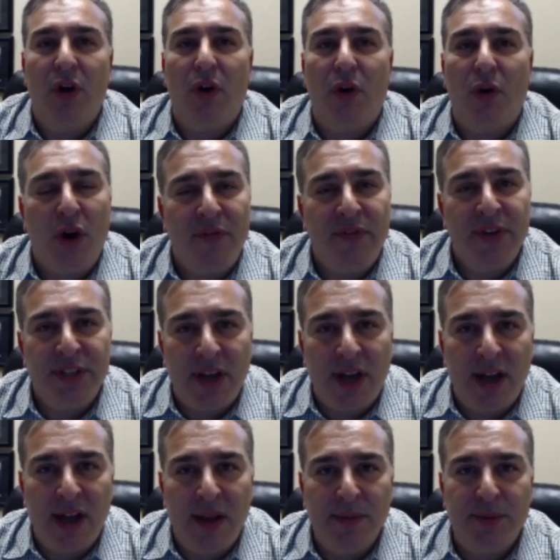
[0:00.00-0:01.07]

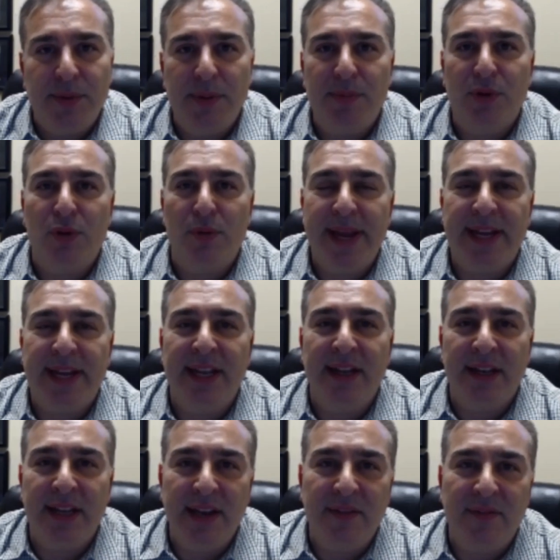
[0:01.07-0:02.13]
Oftentimes, people who are making a
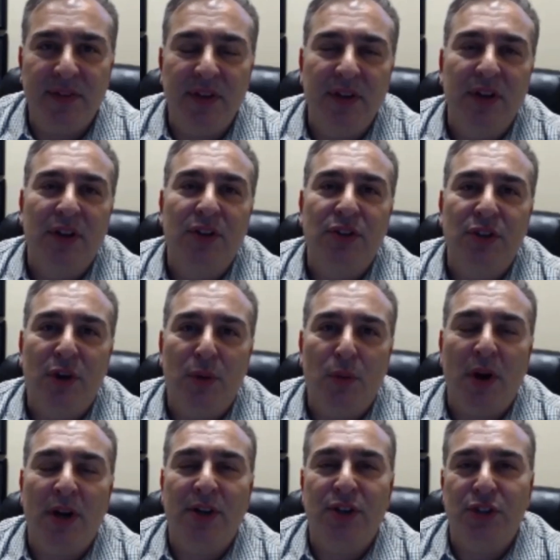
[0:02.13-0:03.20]
gift don't
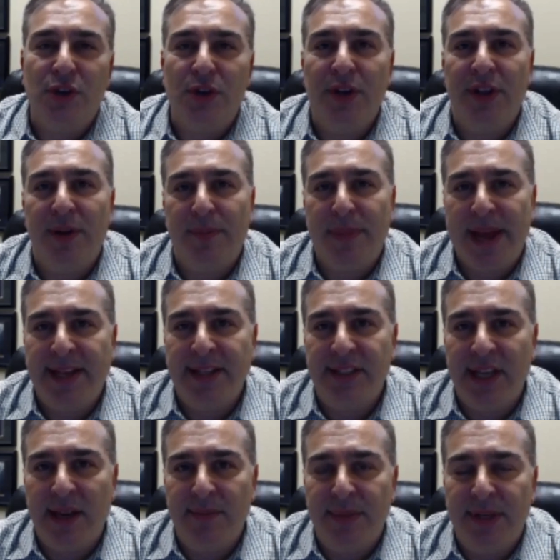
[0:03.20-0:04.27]
want to show you their bank
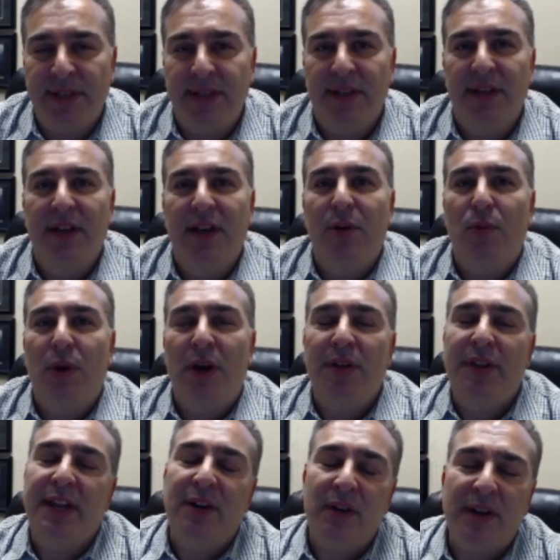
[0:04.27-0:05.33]
statement. Well,
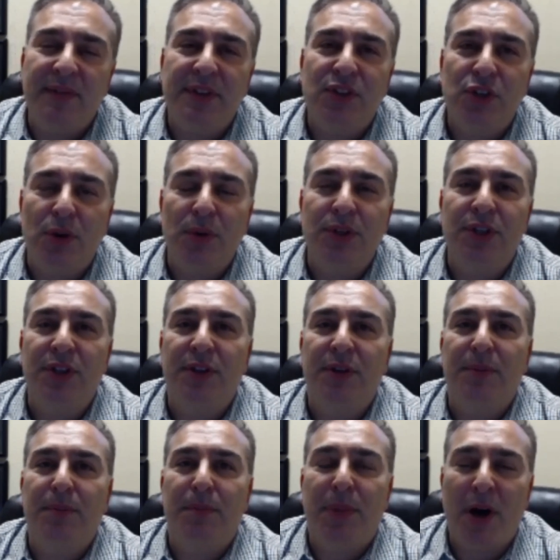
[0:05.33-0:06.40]
they don't have to show it to the
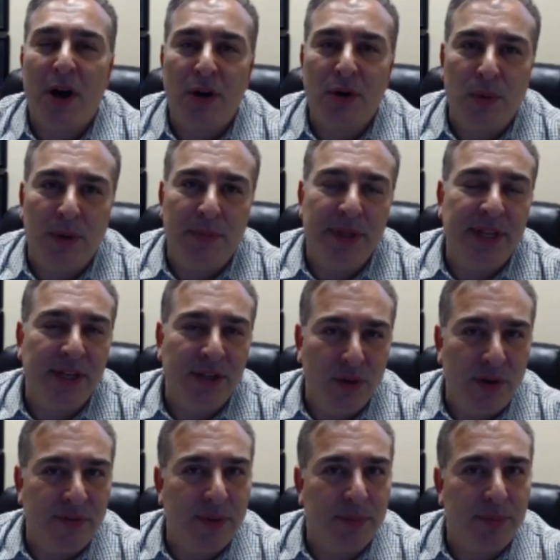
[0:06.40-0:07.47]
borrower, but they do
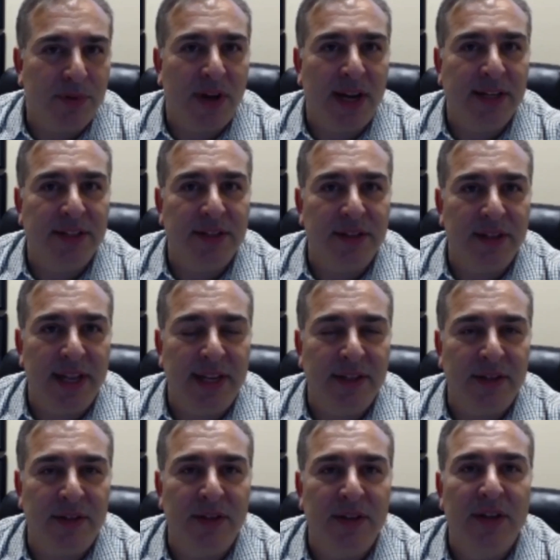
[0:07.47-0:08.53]
have to provide it to the
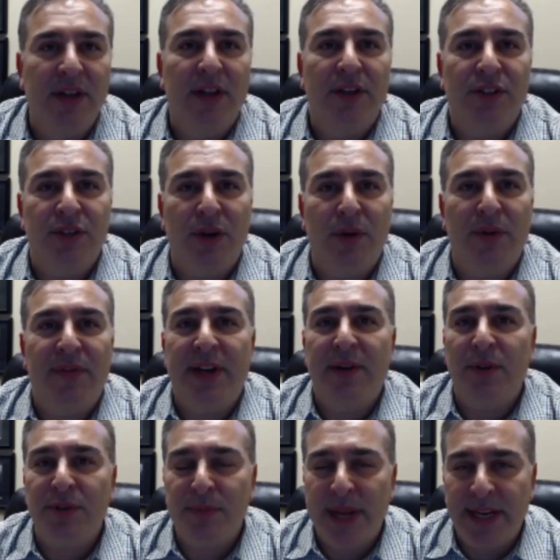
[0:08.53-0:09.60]
lender. So if
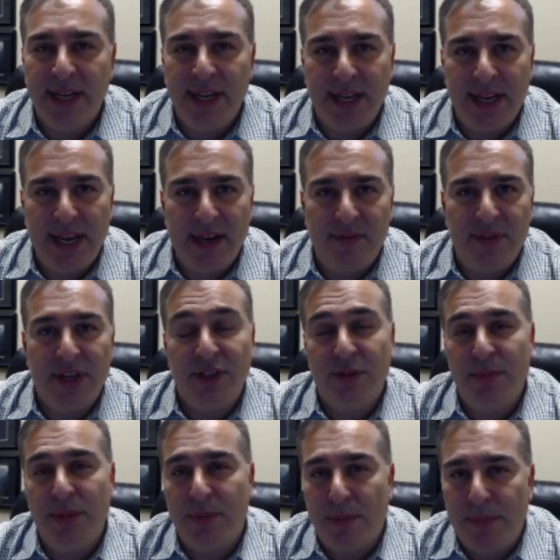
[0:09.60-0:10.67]
anyone's making a gift, they should
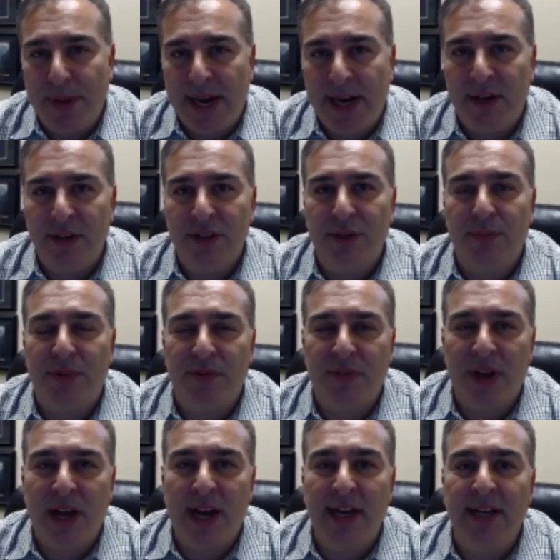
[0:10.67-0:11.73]
be prepared to
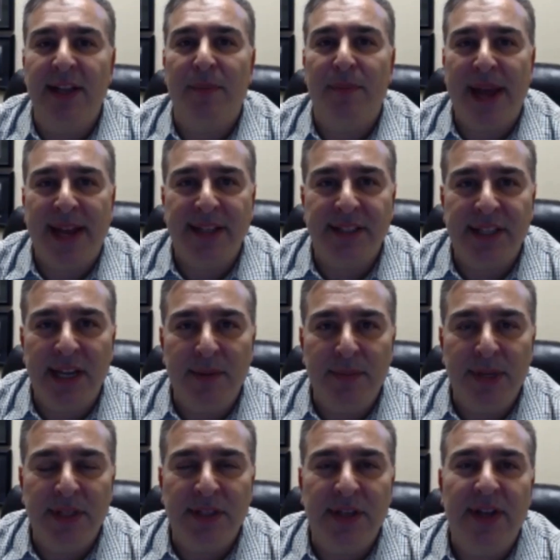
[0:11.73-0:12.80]
provide their bank
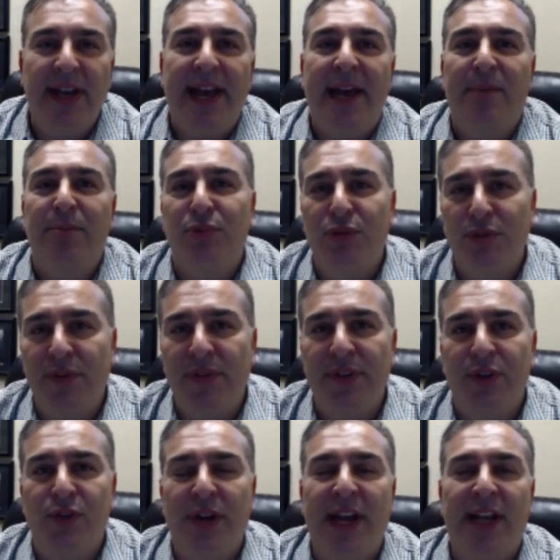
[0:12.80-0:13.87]
statement and proof of the
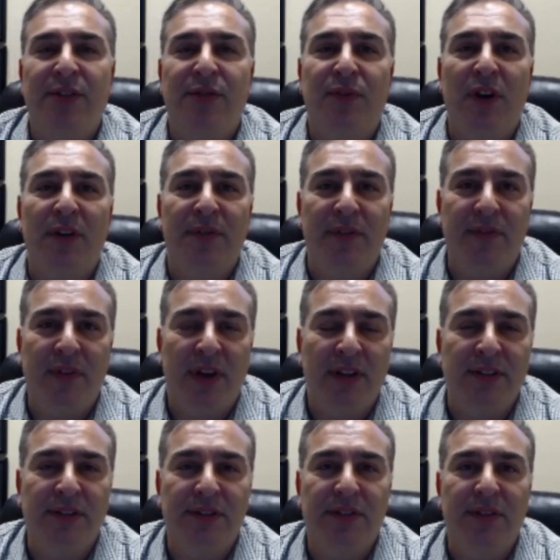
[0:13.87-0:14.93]
transfer of the
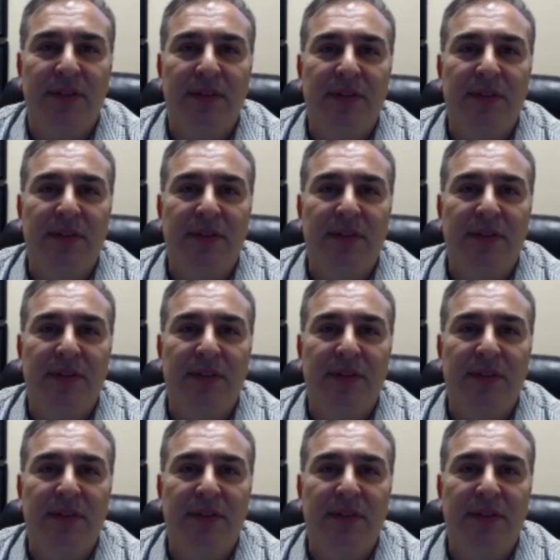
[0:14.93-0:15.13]
funds.